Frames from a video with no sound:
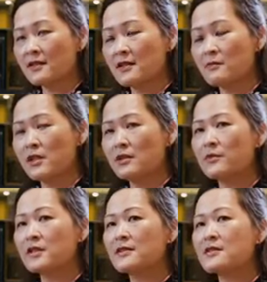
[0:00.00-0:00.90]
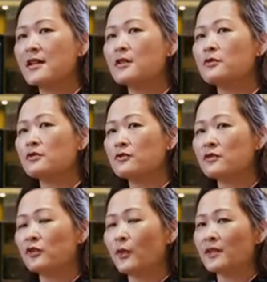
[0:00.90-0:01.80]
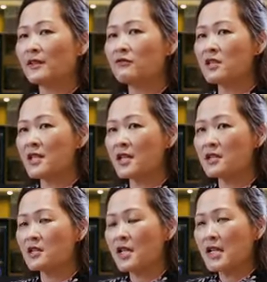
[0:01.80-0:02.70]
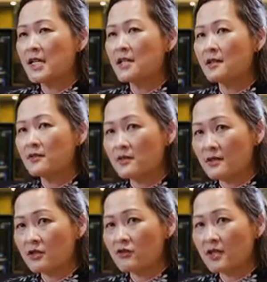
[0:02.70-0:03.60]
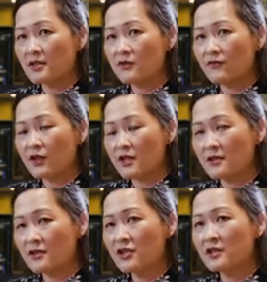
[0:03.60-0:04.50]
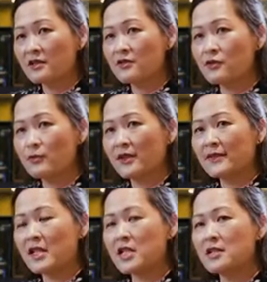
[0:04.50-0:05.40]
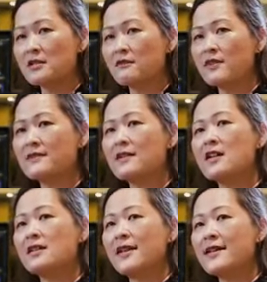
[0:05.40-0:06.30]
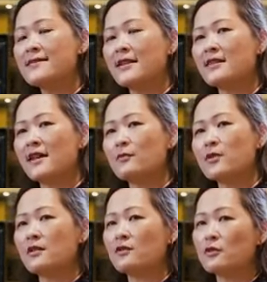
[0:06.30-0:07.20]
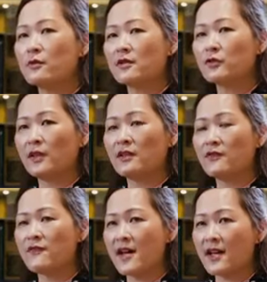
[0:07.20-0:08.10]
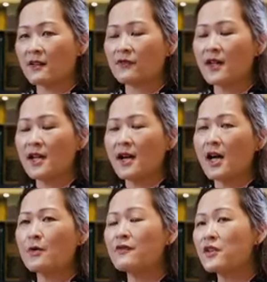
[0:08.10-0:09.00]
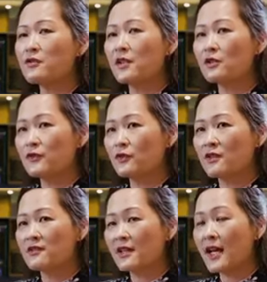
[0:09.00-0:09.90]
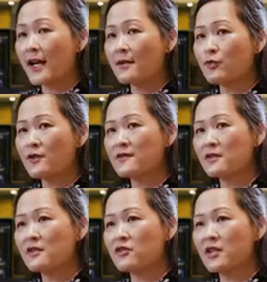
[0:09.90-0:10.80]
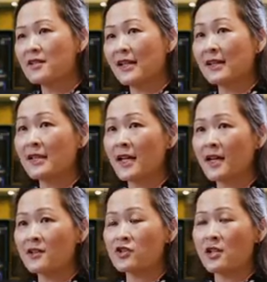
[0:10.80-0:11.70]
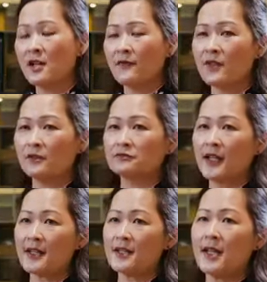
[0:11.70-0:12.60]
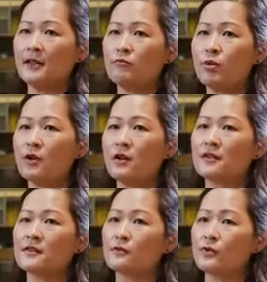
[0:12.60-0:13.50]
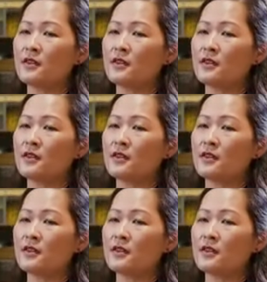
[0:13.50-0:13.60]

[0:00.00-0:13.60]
30 millimeters, I would use a 23 gauge surgery for surgical instrumentation. If it's less than that, we can go with a 25. However, you can also consider hybrid surgery and enlarge the right hand port